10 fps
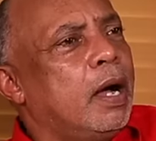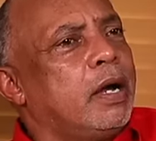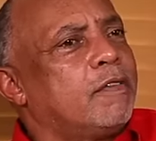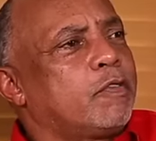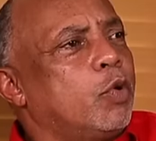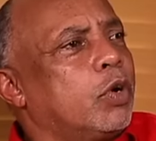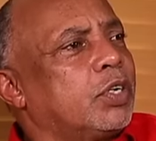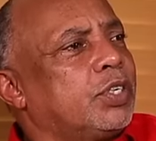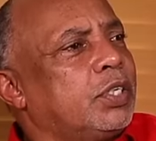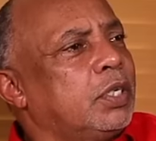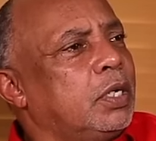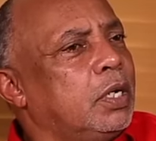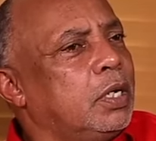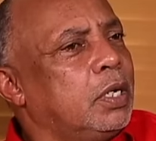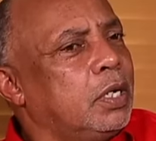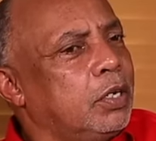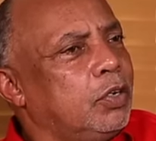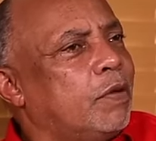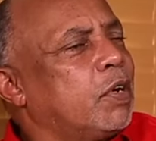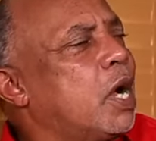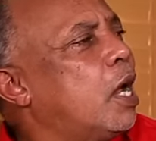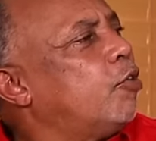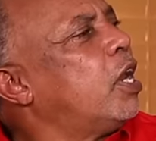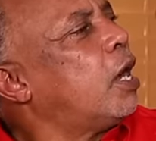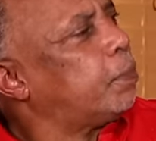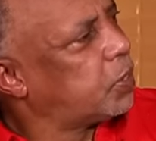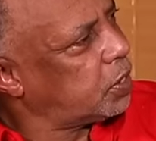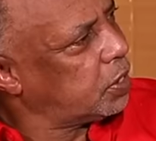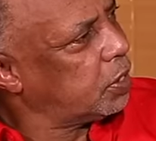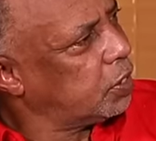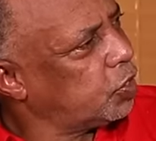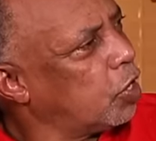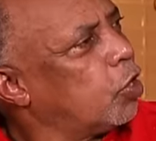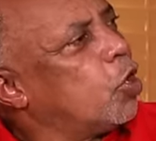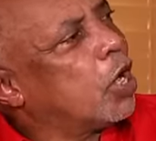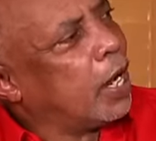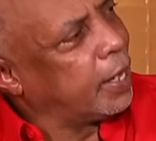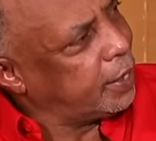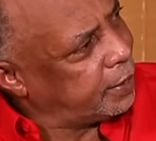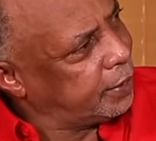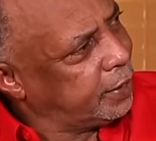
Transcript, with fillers: And of course, you have a call relapse. So he go down again.